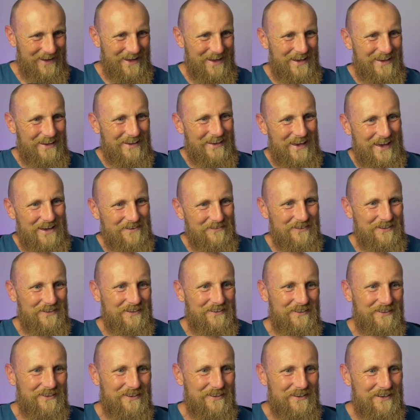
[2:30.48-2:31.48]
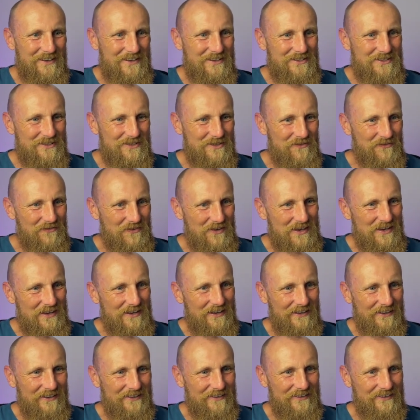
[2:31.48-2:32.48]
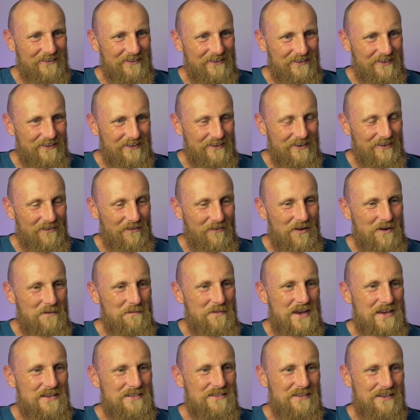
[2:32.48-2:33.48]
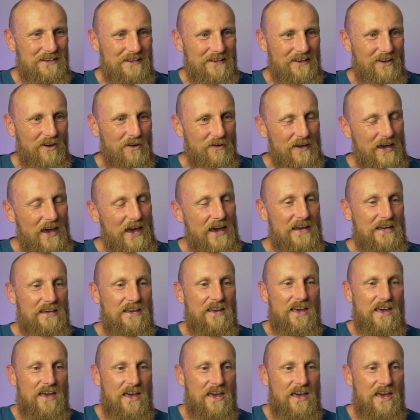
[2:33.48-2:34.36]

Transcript: Kevin, Sophia. Oh, amazing. Okay.